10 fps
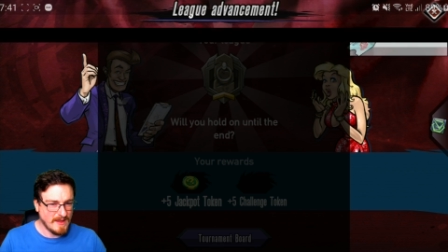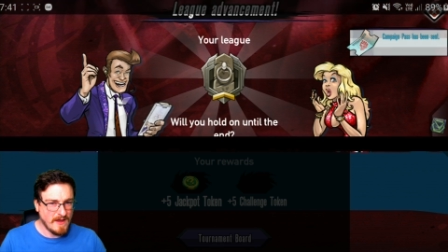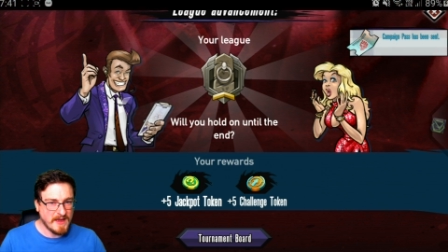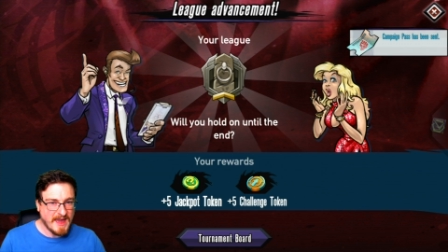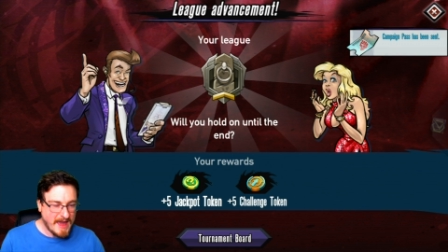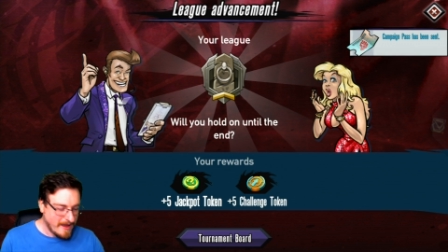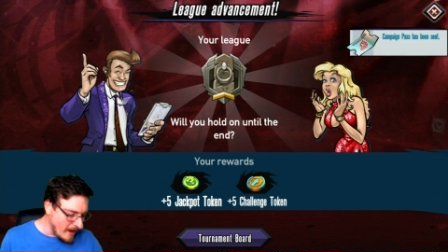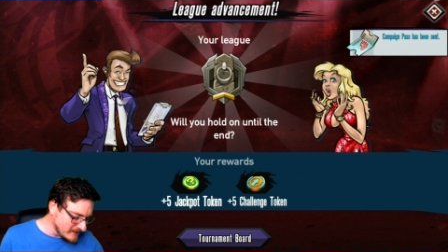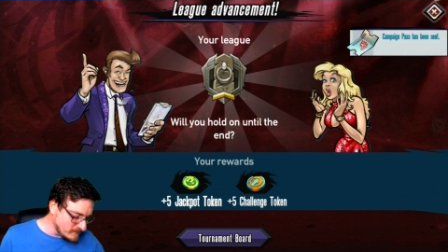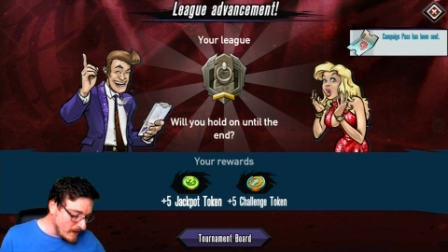Okay,
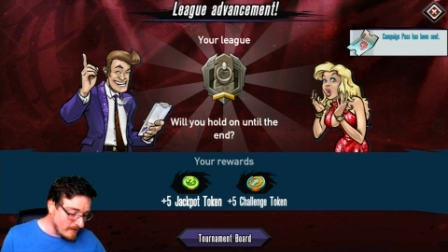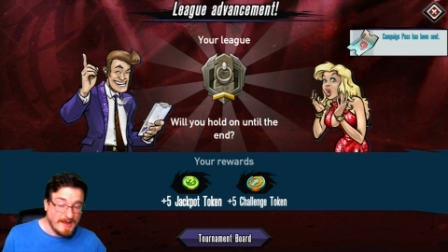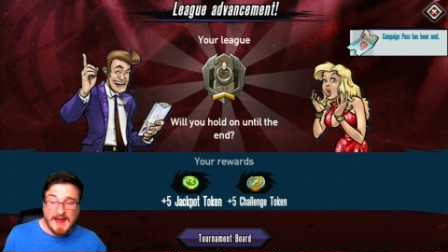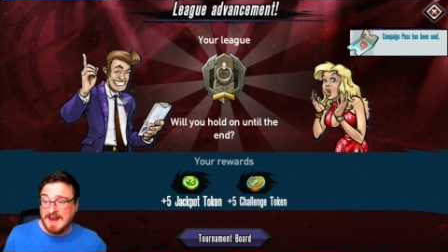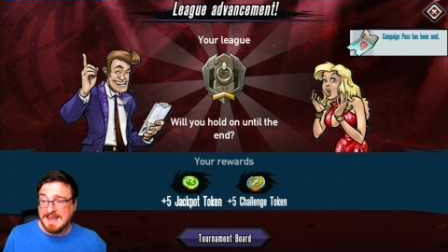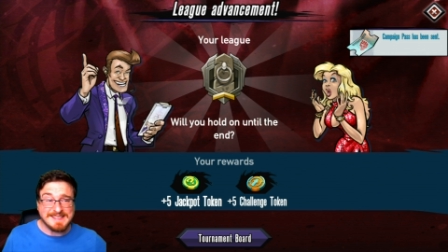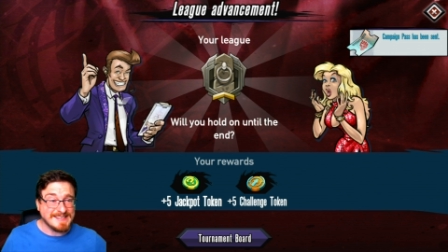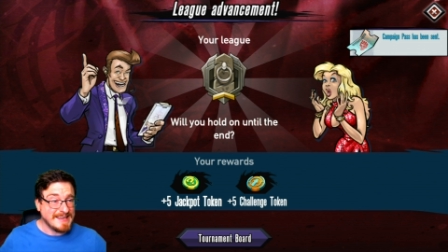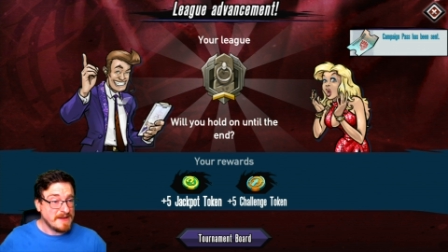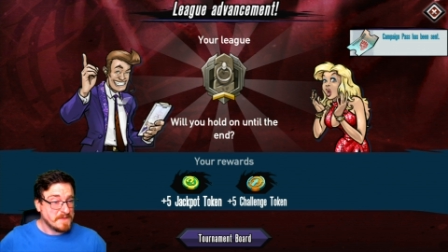guys. Well, that is
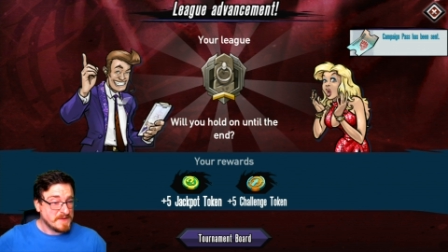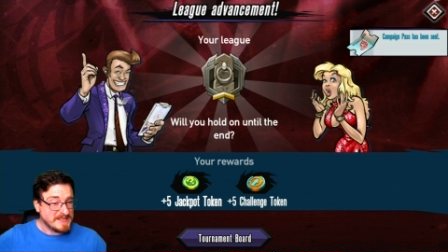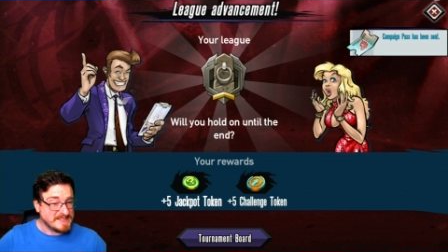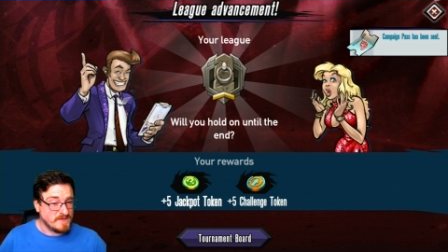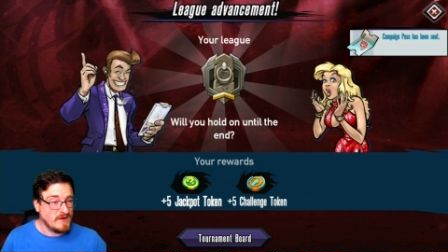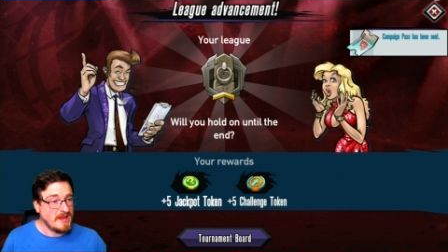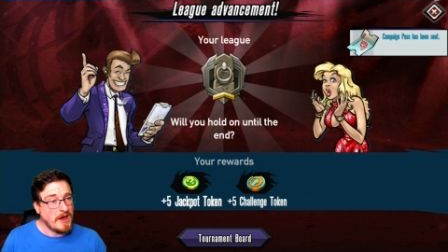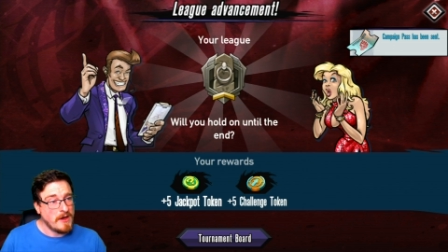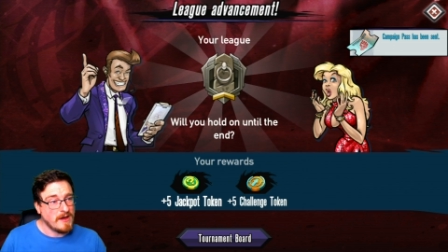it for this video,